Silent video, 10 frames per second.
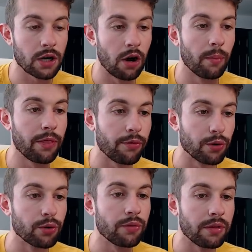come
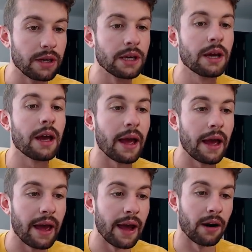through the
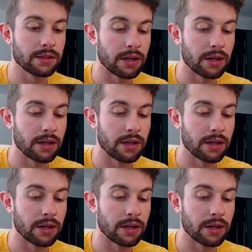air.